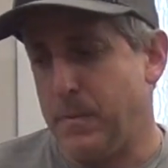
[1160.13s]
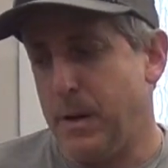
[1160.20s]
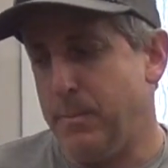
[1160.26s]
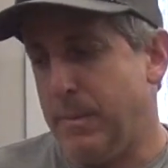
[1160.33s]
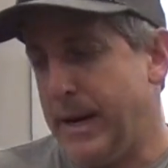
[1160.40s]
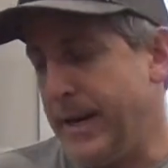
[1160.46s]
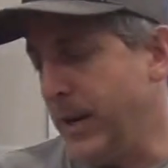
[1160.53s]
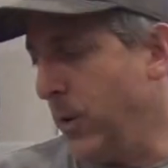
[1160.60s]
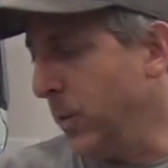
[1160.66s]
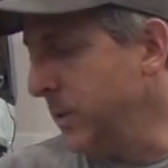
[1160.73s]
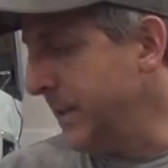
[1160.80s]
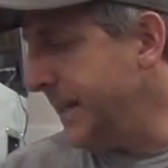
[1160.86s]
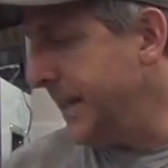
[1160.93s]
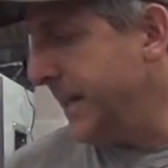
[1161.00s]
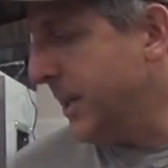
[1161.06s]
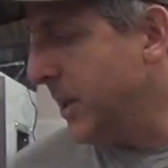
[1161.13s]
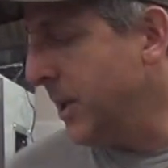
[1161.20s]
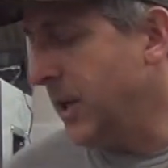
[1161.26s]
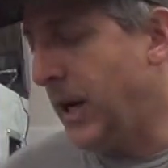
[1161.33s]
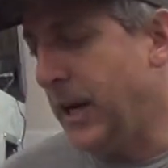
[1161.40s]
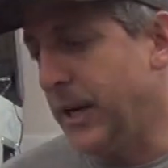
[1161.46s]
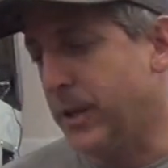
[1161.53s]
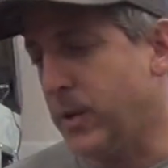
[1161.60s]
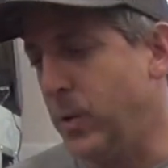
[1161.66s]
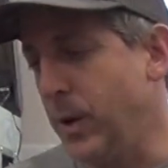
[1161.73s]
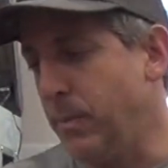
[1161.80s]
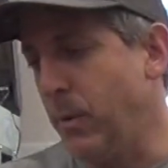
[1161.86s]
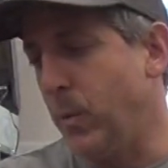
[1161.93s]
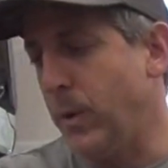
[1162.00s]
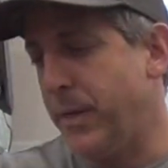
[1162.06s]
My only
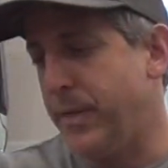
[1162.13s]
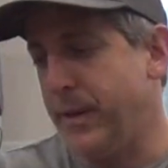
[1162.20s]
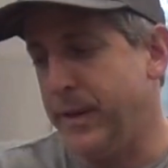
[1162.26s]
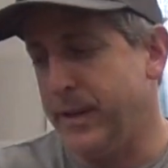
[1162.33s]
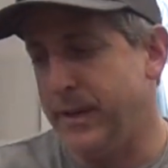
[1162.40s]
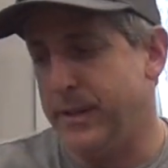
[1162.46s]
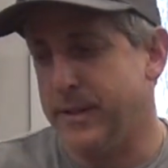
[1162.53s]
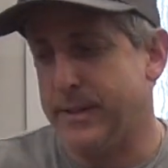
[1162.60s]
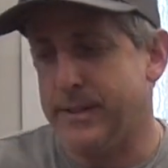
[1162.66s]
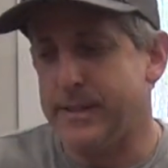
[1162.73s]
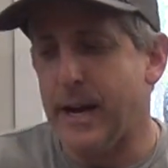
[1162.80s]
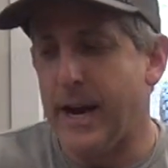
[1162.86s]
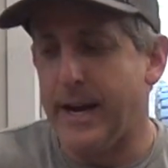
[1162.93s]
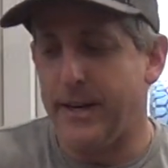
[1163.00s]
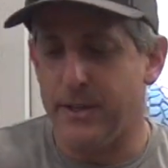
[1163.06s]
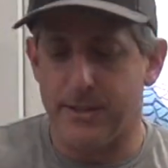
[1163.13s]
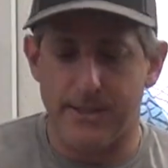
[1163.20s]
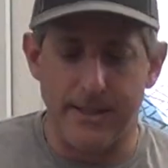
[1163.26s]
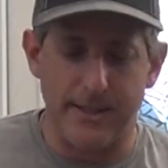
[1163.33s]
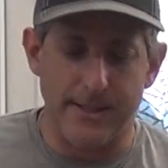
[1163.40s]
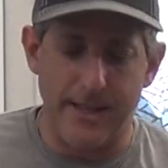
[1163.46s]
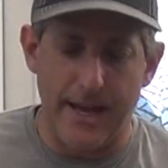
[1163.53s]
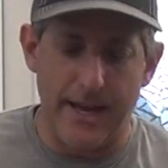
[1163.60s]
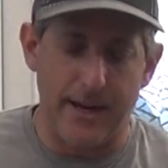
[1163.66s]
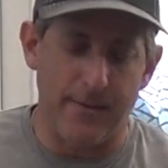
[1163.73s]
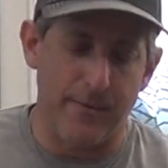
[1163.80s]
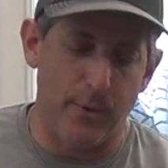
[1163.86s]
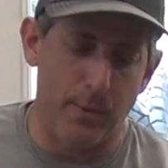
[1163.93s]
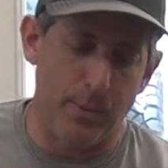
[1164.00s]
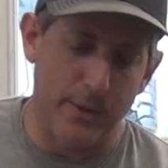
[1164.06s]
quibble with the tires is that at
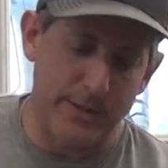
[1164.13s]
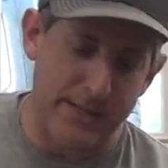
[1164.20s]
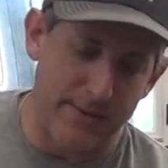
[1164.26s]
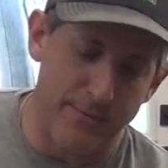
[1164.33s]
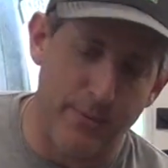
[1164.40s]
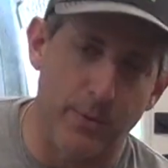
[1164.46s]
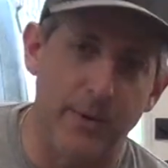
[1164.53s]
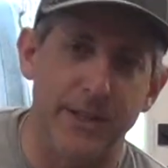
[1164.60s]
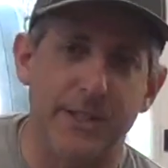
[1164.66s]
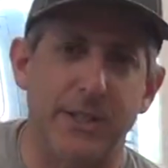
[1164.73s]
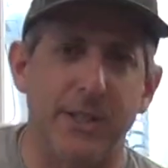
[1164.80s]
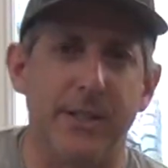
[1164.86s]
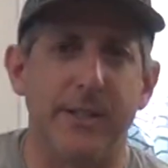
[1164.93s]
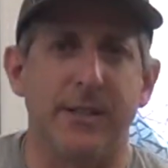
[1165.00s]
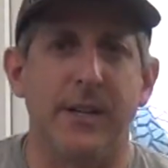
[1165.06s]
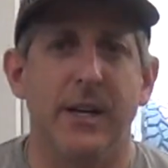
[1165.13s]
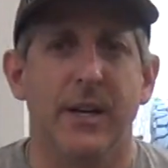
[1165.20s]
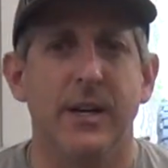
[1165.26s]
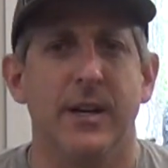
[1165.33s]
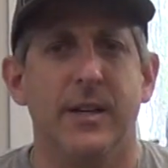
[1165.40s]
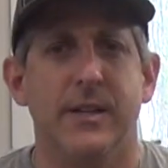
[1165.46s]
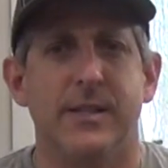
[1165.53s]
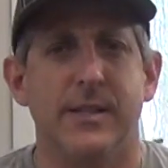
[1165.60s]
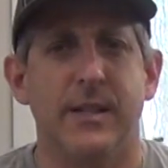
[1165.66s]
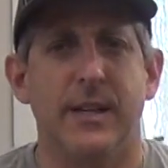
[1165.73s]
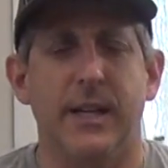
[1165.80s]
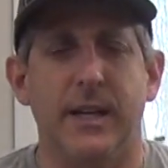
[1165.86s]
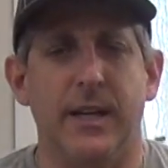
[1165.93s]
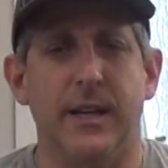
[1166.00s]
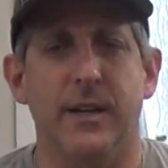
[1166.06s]
4.74 inches
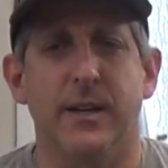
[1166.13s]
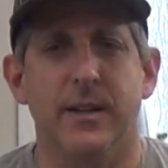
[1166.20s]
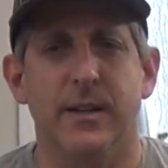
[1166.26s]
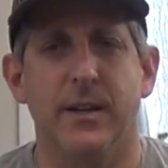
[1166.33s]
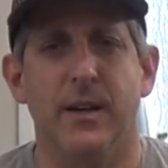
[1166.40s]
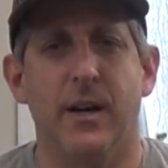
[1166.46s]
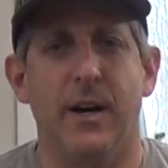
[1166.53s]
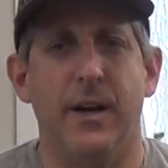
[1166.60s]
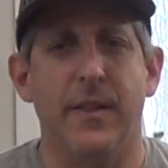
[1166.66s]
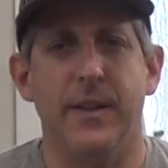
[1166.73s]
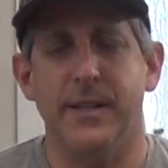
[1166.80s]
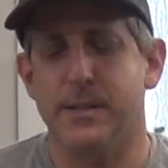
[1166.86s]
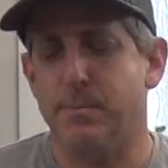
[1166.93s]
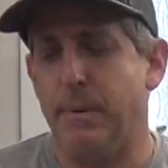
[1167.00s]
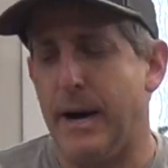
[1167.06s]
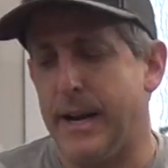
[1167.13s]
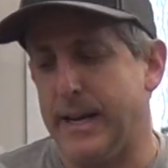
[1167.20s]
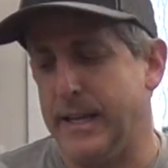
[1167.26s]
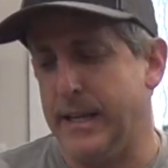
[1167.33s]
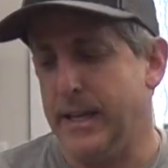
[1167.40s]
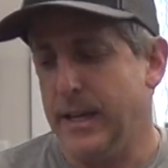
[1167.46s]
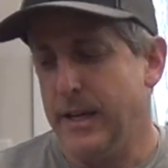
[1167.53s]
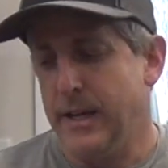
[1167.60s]
sitting on this body